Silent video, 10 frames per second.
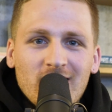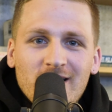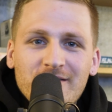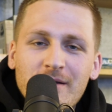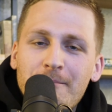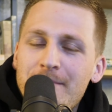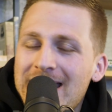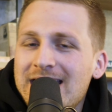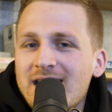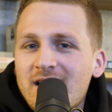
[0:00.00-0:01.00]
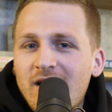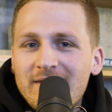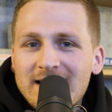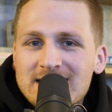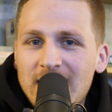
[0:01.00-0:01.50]
of the Making of
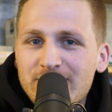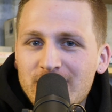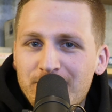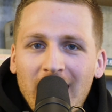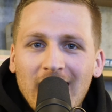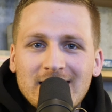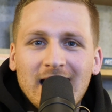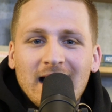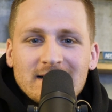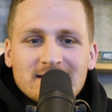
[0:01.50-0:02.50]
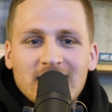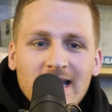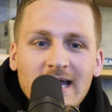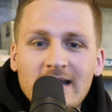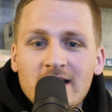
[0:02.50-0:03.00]
an Exception podcast.
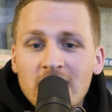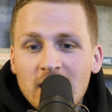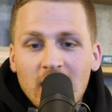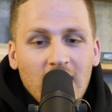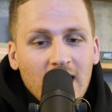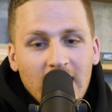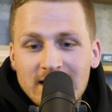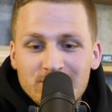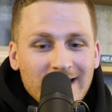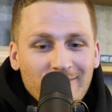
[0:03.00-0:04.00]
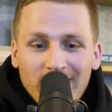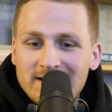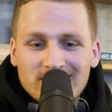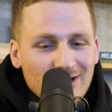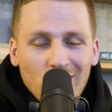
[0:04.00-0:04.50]
And as we get
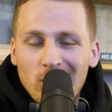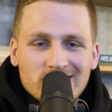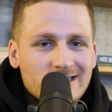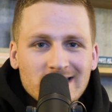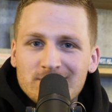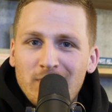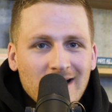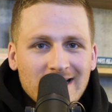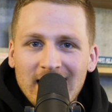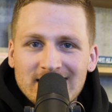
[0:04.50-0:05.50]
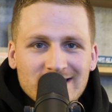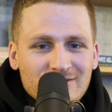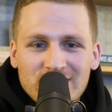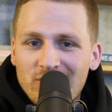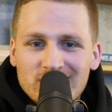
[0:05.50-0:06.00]
ready to launch this podcast
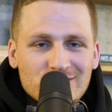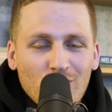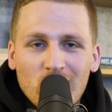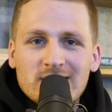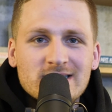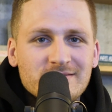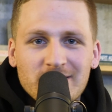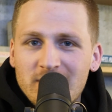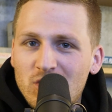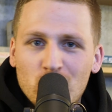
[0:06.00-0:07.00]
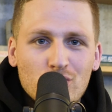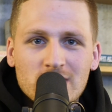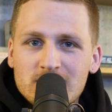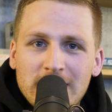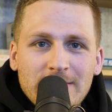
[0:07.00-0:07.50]
of sharing stories of some of the
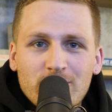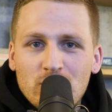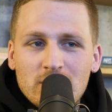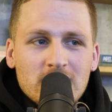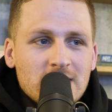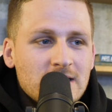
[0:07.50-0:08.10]
coolest people